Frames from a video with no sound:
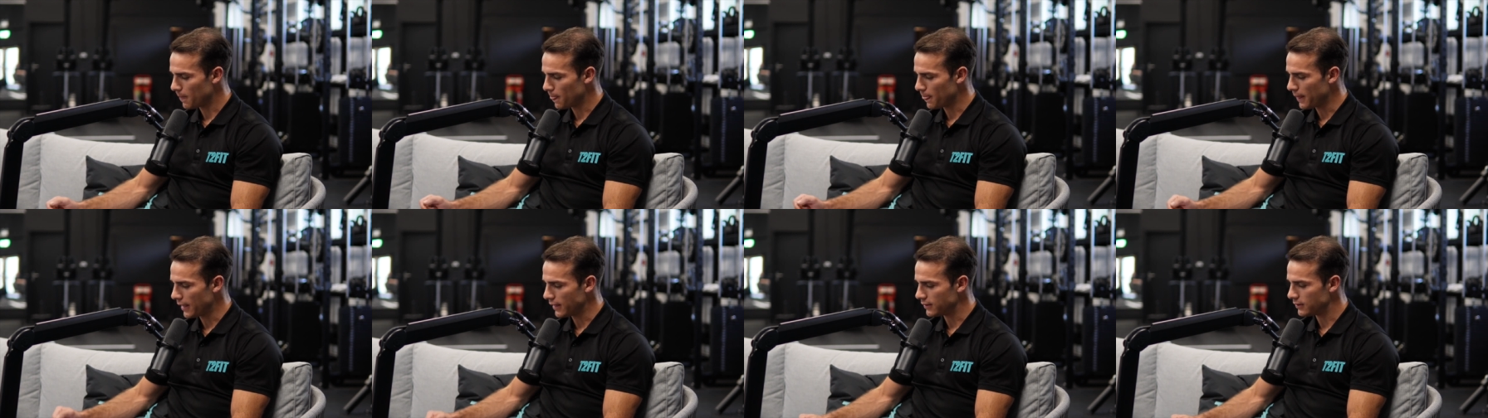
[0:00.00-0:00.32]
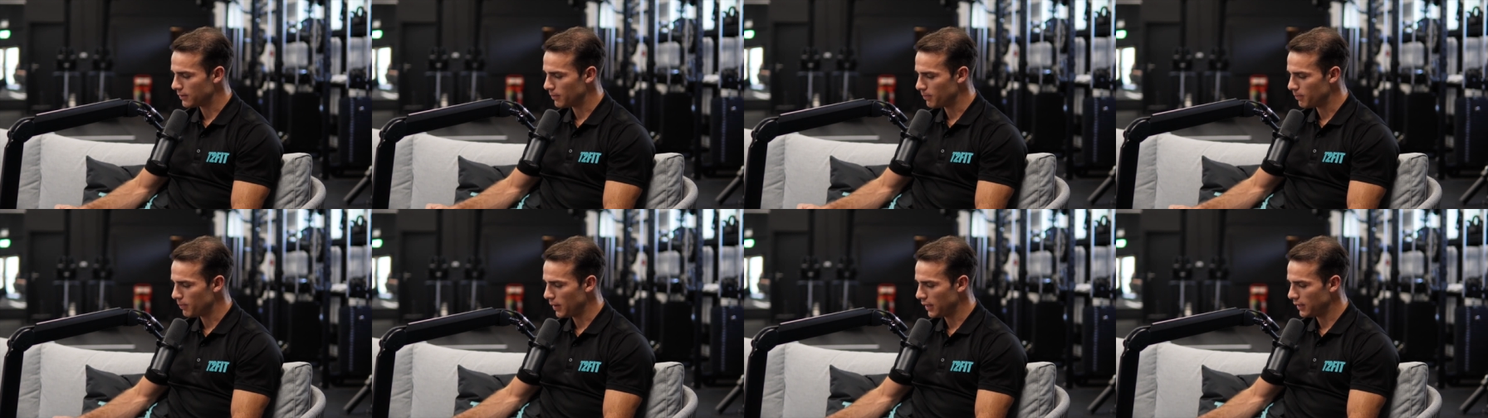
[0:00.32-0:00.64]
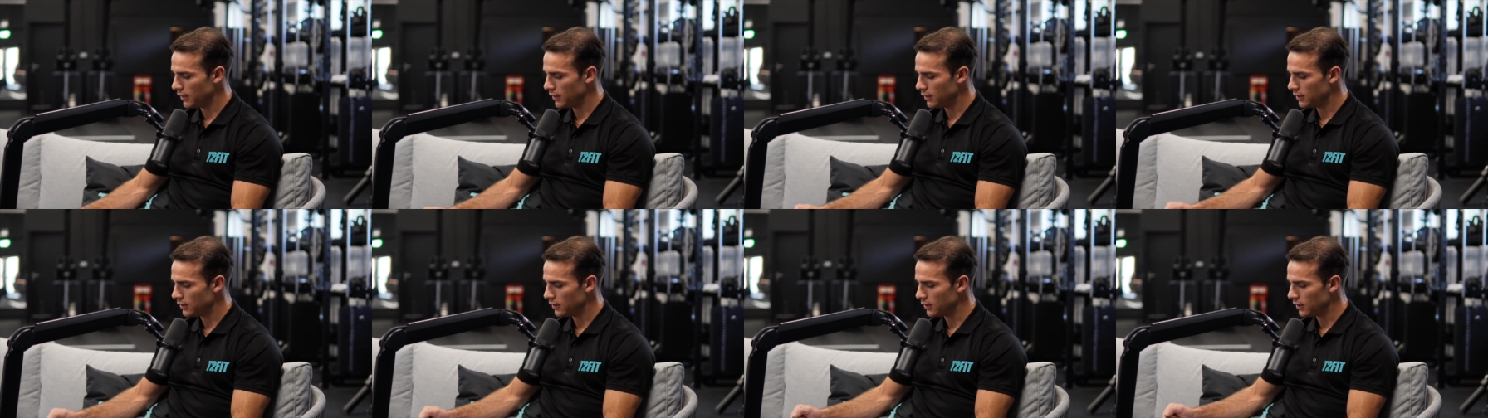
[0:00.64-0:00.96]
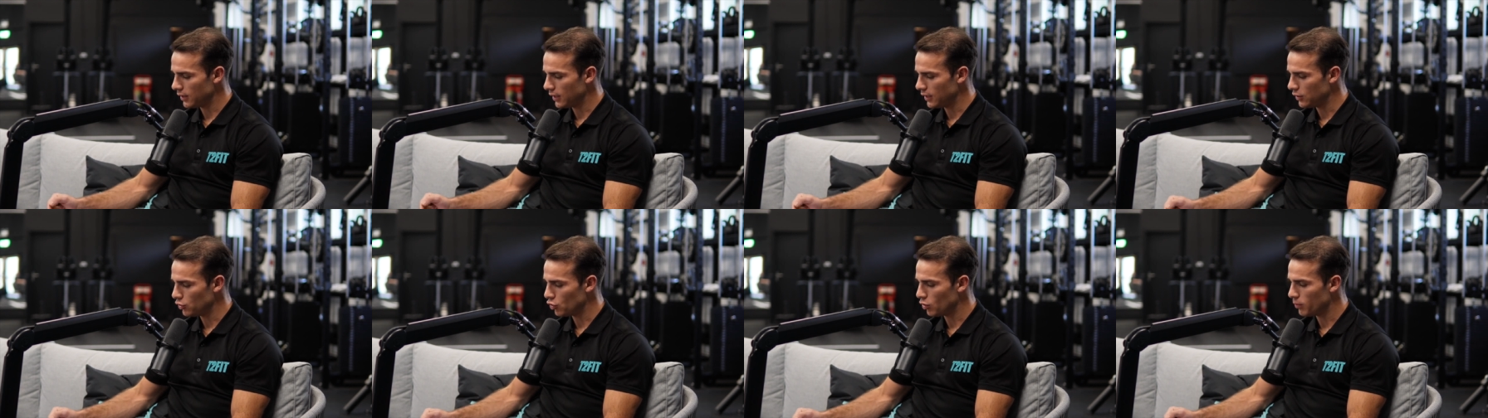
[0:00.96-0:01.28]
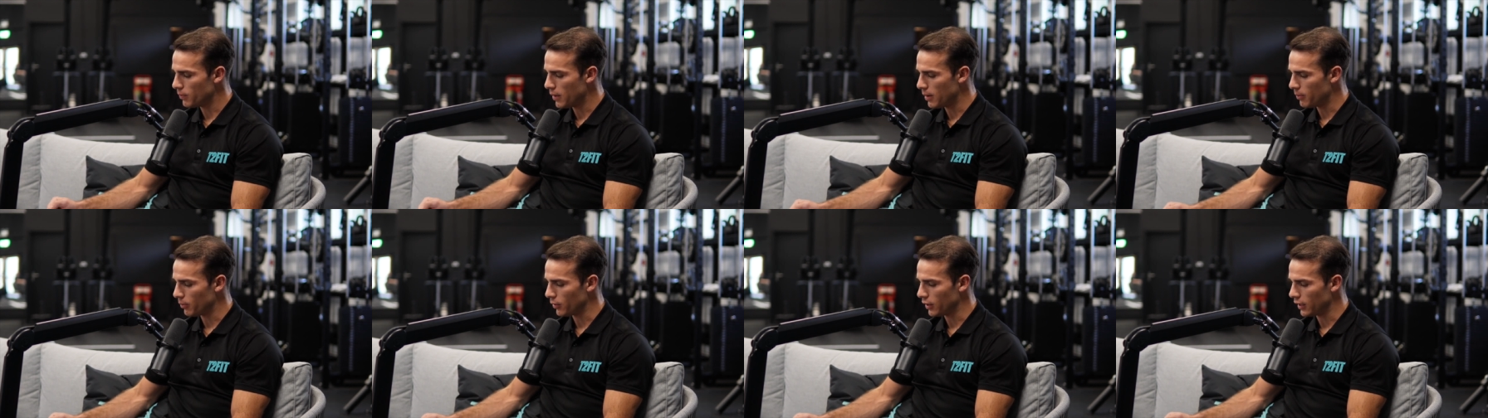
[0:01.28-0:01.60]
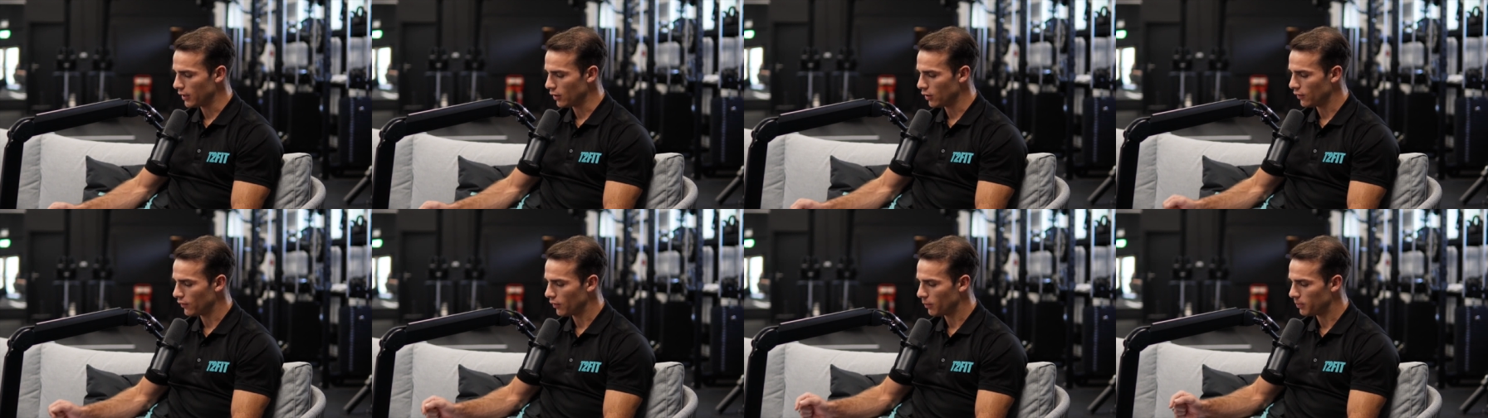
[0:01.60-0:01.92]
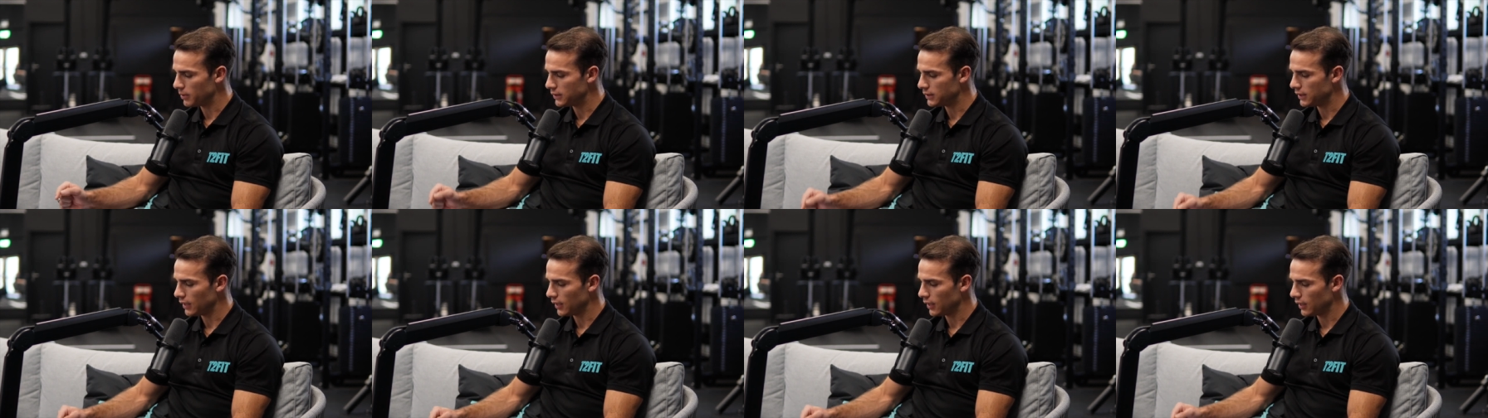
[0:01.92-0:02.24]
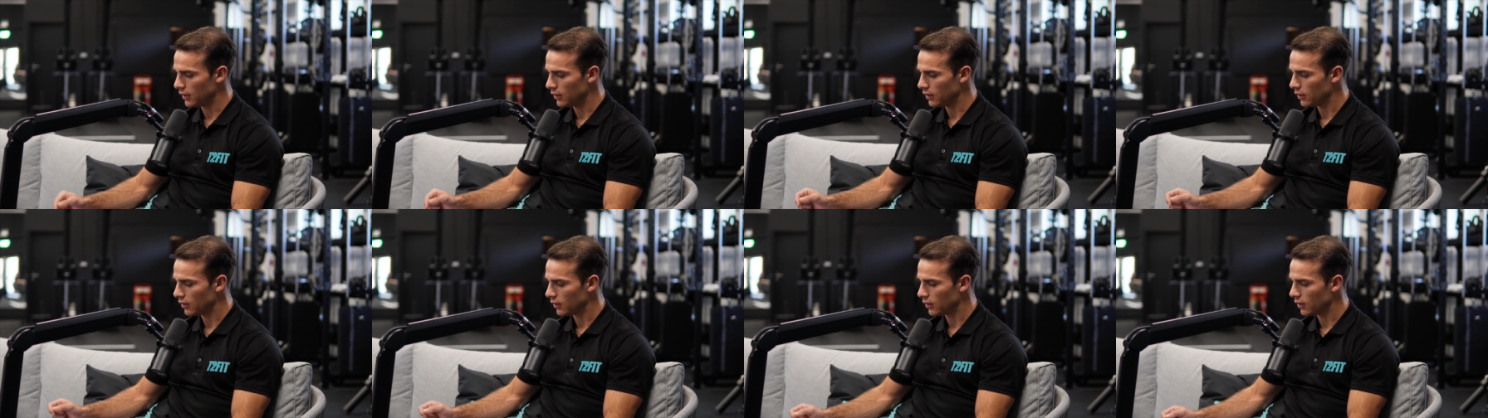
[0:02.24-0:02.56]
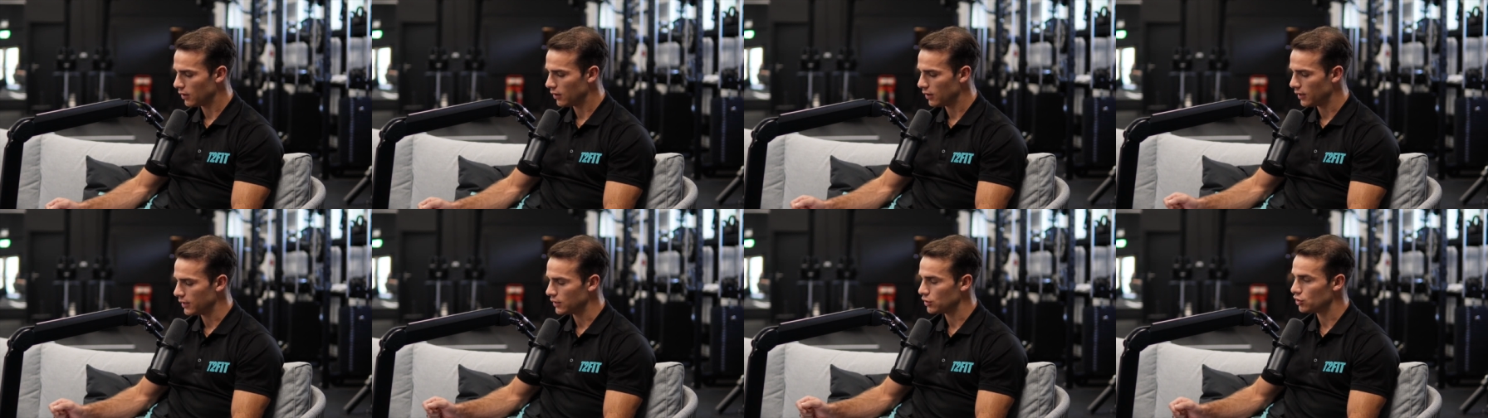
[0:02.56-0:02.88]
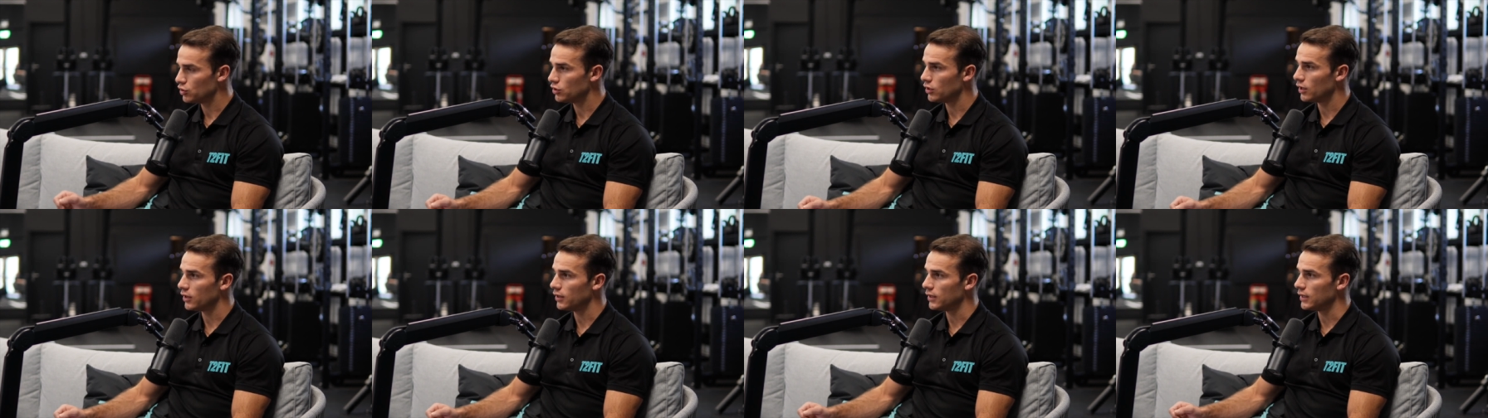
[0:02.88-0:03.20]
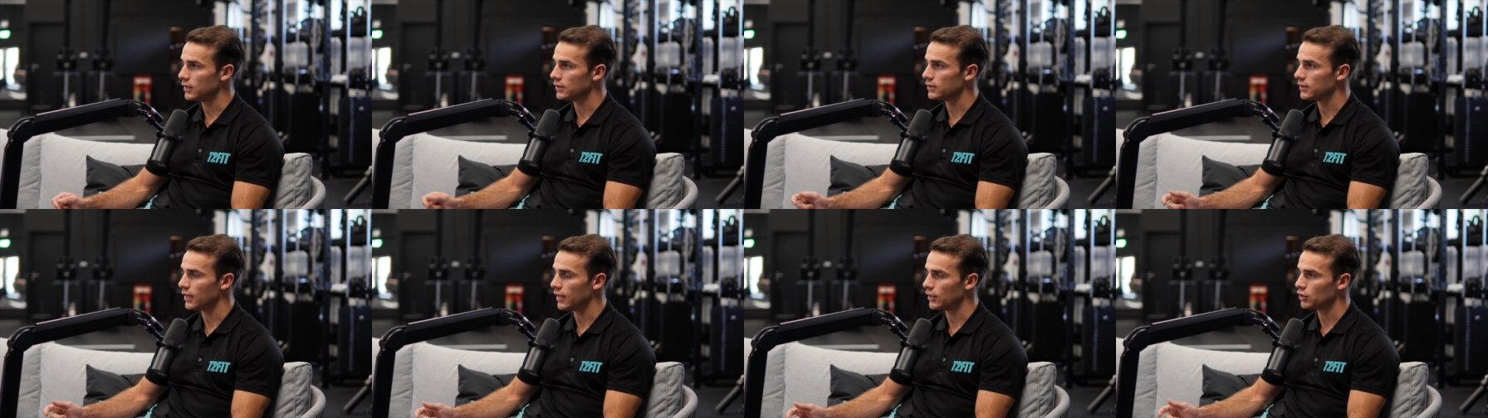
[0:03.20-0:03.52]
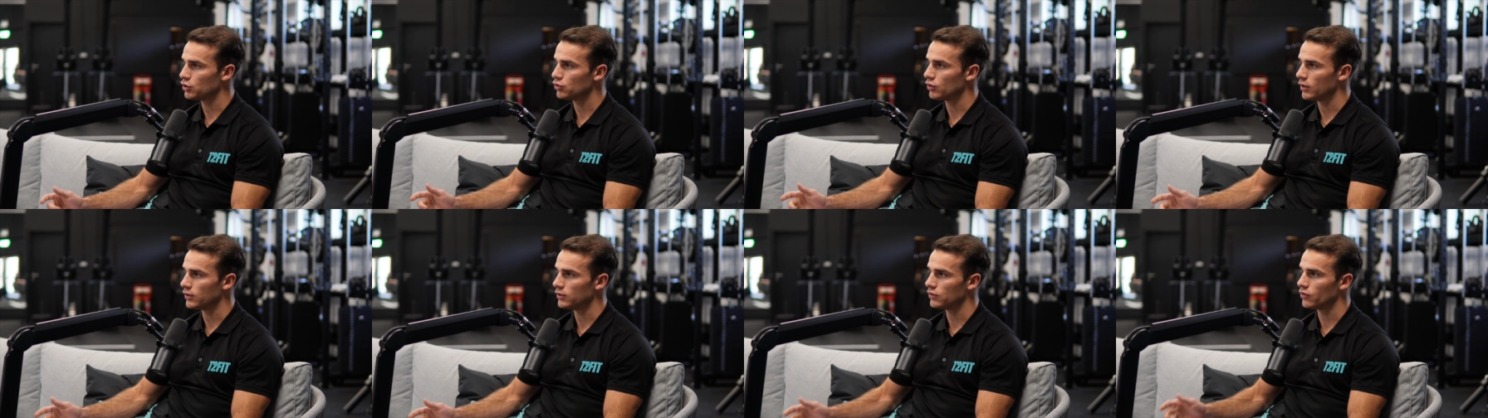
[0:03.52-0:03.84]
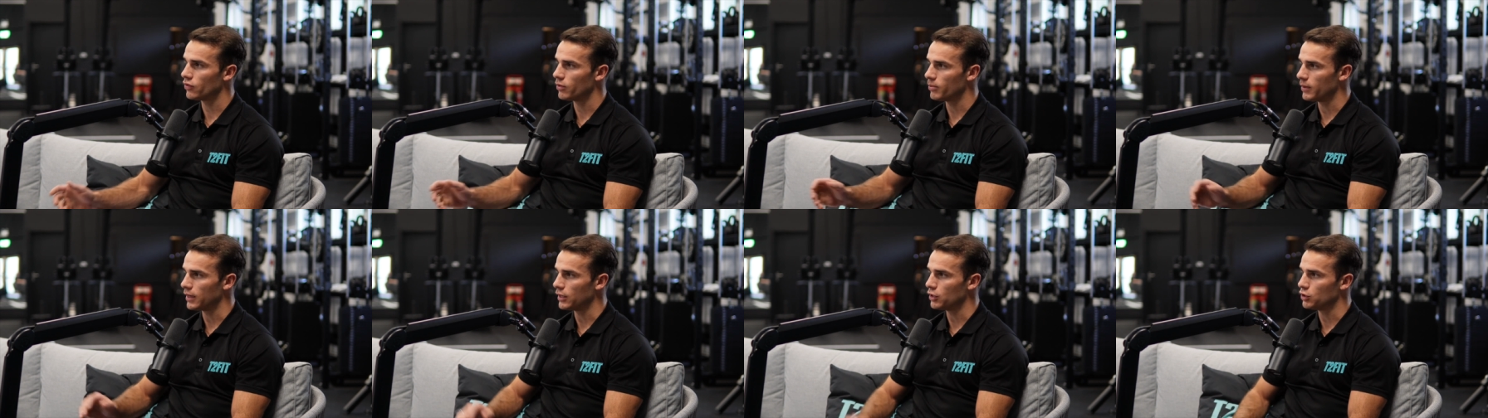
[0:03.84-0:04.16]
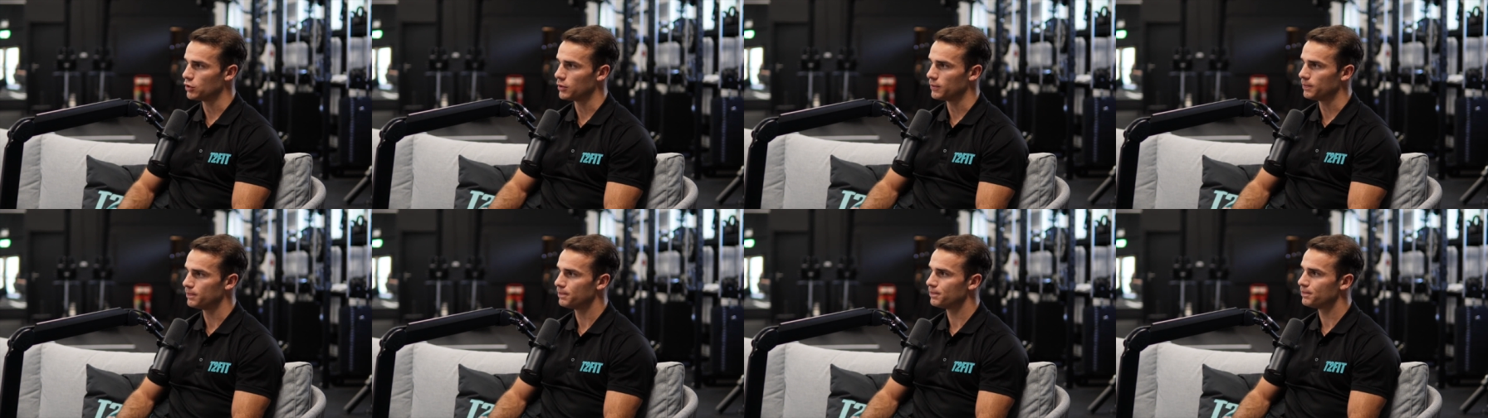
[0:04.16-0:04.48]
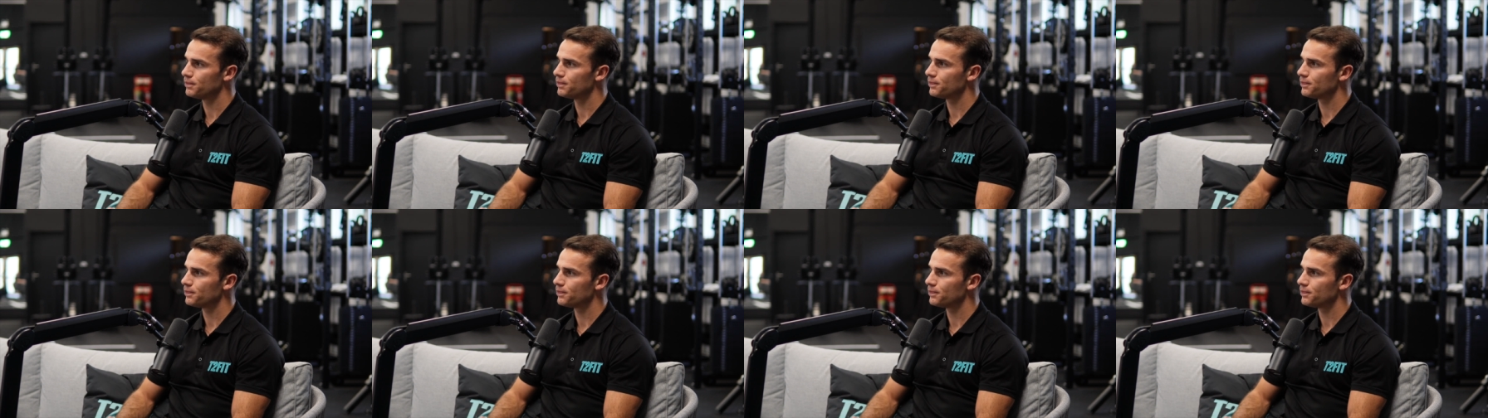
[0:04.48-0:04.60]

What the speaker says: that is embedded in your memory of a particular client's journey / transformation?